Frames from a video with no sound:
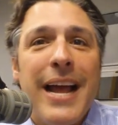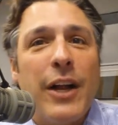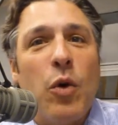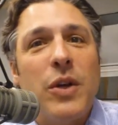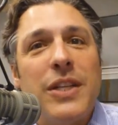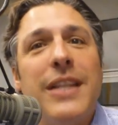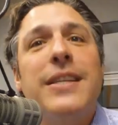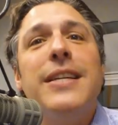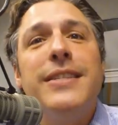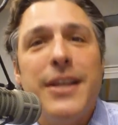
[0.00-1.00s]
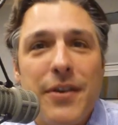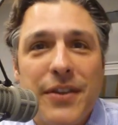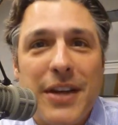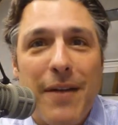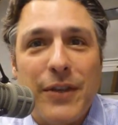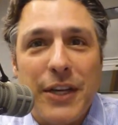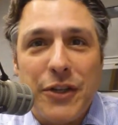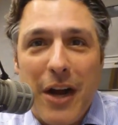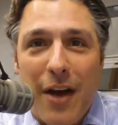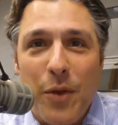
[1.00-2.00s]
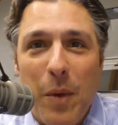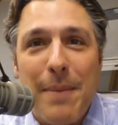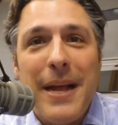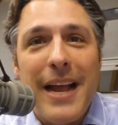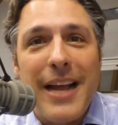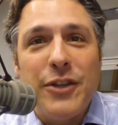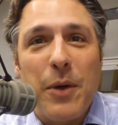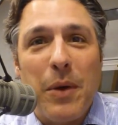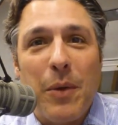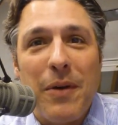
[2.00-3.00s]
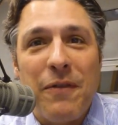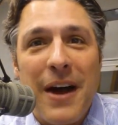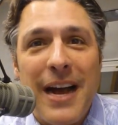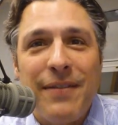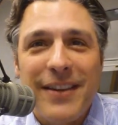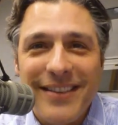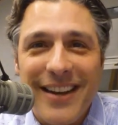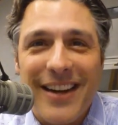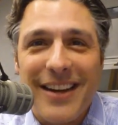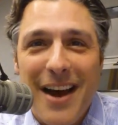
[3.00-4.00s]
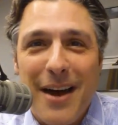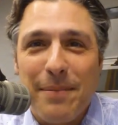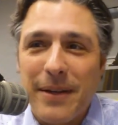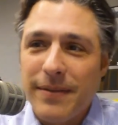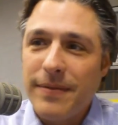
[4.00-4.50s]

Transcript: And of course, let's continue this conversation on the web, NJ1015.com.